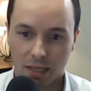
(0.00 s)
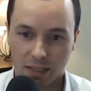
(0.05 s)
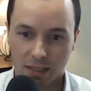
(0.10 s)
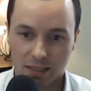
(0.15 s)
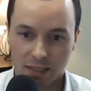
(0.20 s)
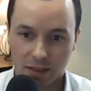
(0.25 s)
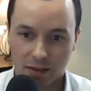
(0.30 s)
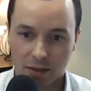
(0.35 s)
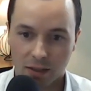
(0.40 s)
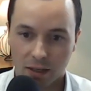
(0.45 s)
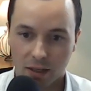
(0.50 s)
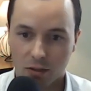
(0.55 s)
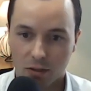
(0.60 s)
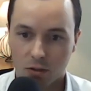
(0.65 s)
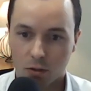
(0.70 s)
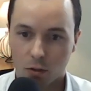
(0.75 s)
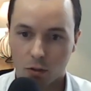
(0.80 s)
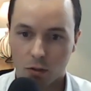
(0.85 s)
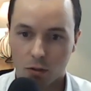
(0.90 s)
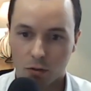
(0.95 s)
Is that the next
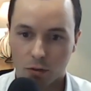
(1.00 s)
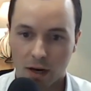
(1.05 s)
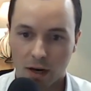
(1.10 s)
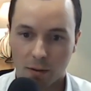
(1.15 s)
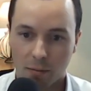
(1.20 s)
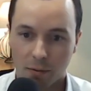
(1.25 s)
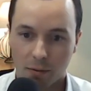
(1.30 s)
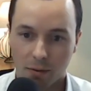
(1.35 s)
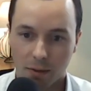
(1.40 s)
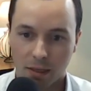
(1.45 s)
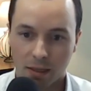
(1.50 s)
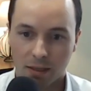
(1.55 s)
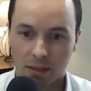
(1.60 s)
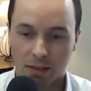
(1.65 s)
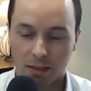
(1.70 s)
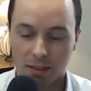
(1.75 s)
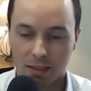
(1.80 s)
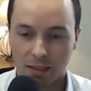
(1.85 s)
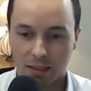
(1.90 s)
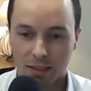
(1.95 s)
shoe to drop in
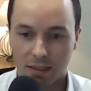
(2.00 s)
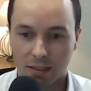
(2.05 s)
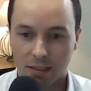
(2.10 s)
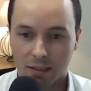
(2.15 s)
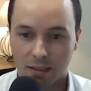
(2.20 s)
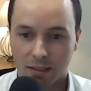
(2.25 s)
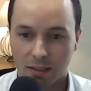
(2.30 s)
the